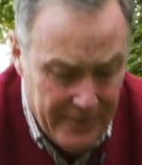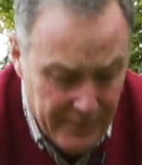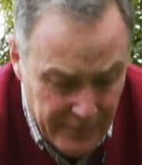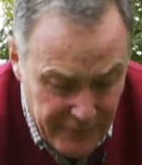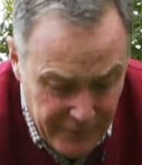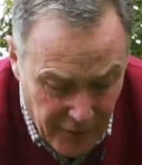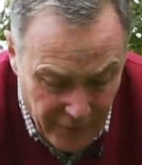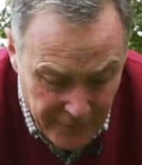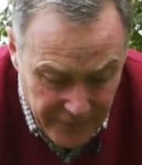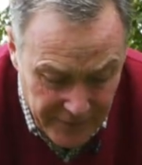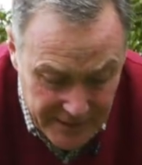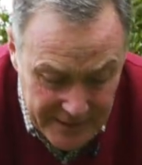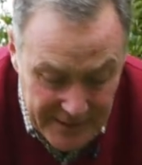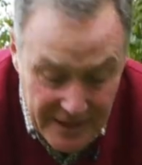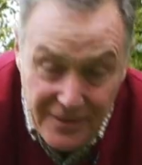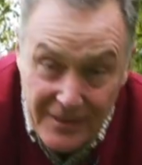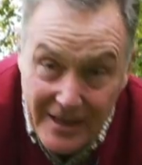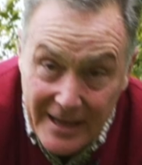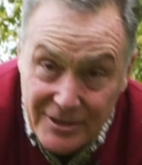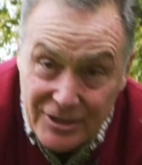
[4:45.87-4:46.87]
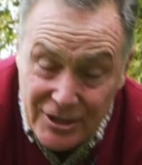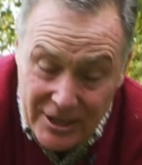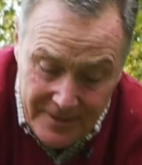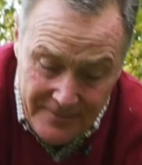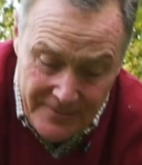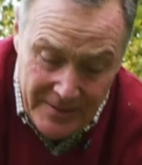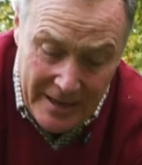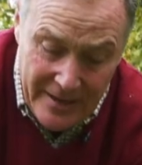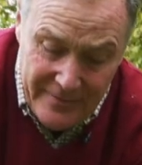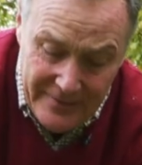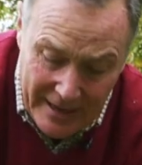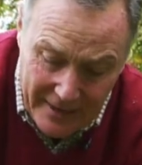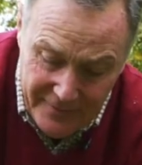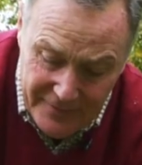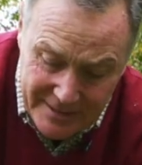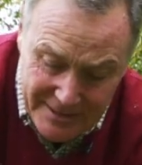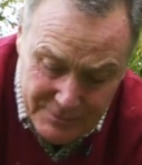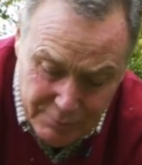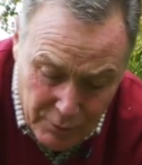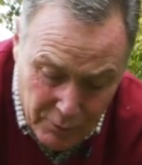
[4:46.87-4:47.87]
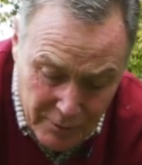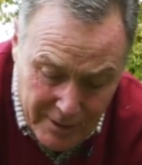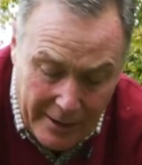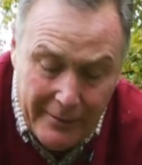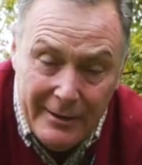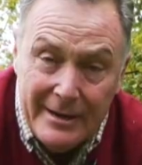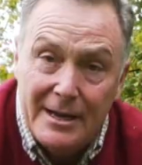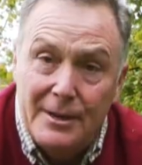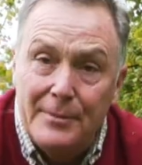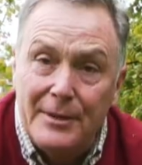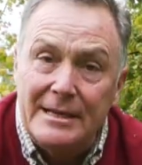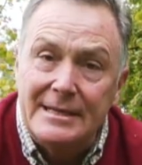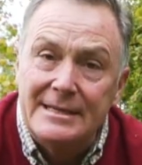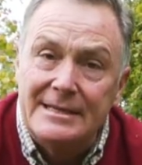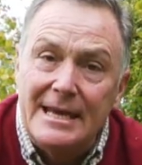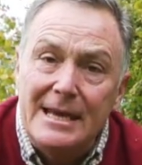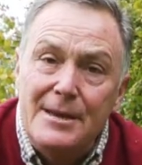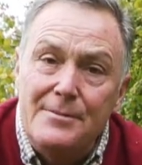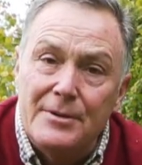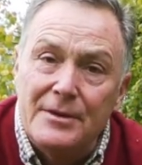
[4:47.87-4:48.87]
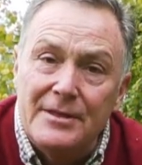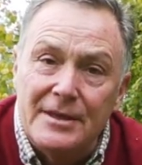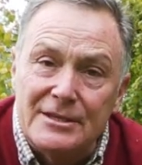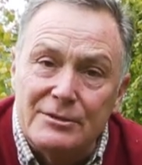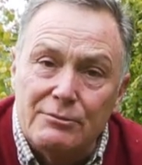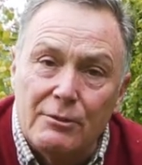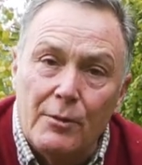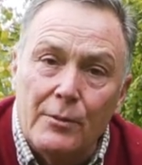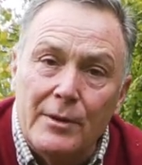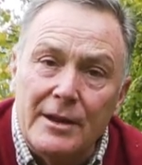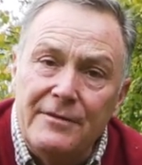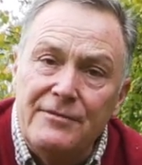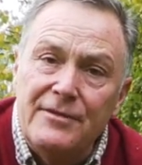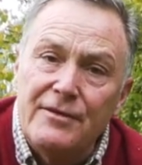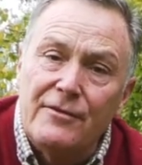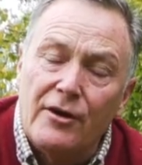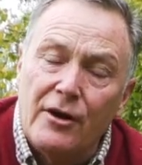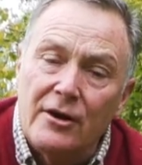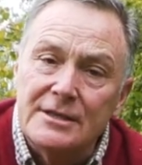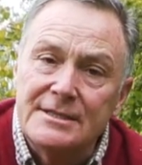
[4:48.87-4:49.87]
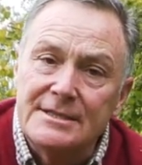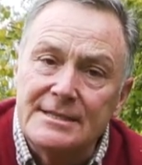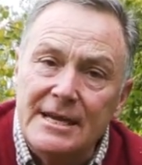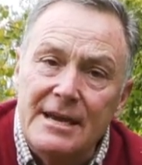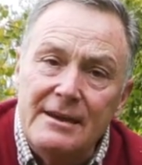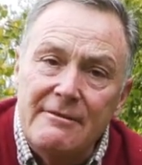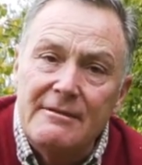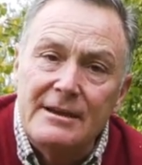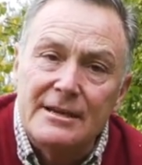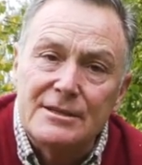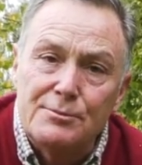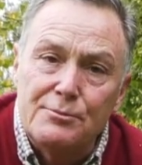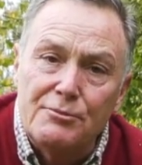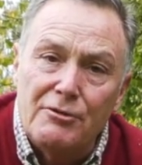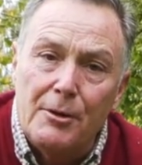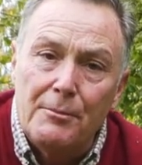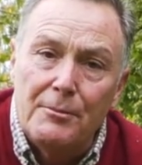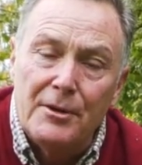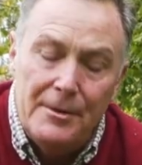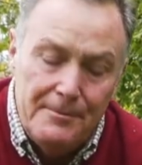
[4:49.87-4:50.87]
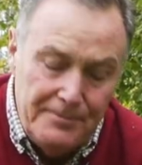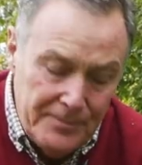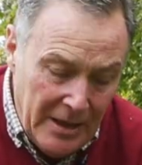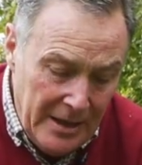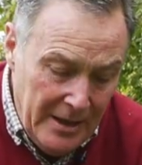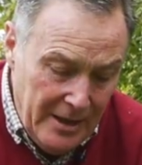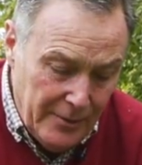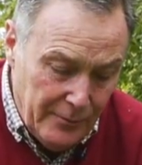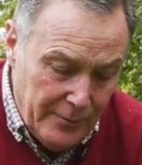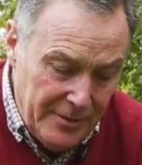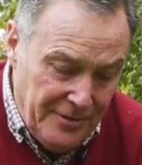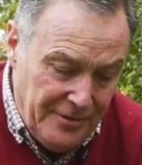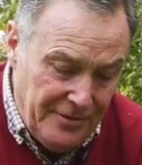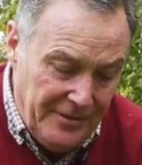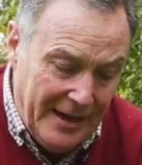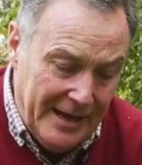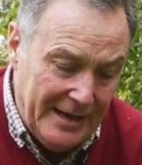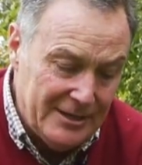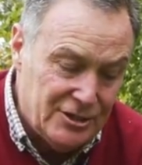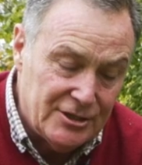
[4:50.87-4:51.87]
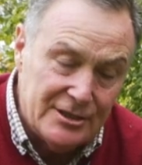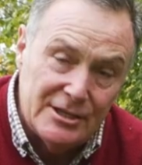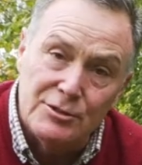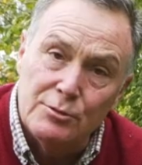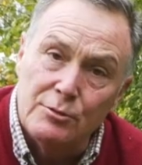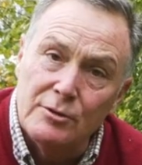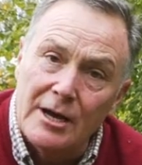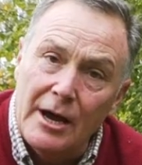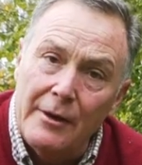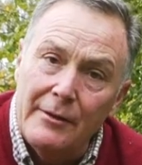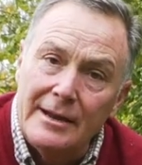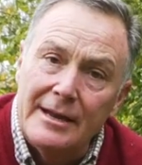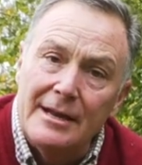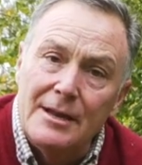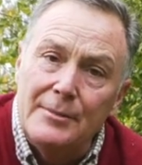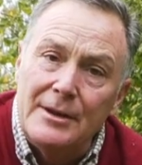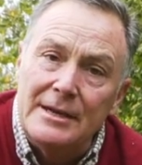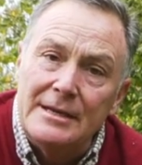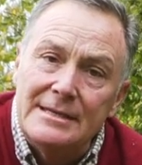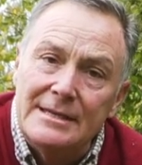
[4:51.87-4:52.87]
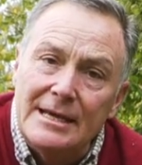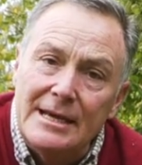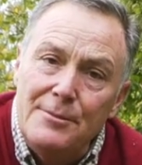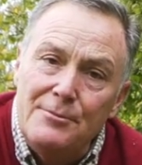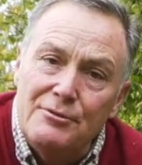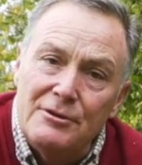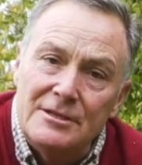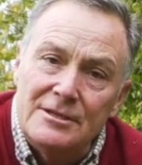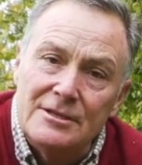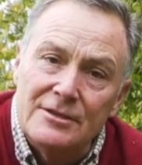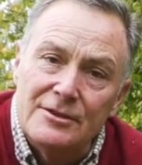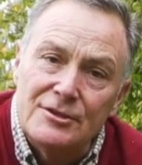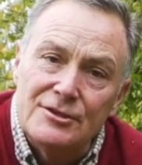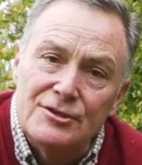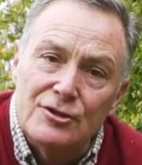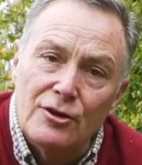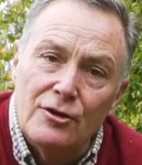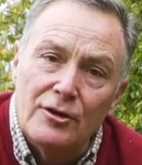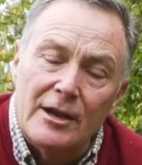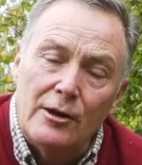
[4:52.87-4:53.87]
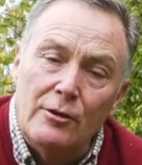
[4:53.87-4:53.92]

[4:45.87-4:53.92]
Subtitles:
We've got the dethatcher. Now this will go a little bit deeper, this one. Well, if you've got a serious problem with thatch, this will go a little bit deeper into the soil.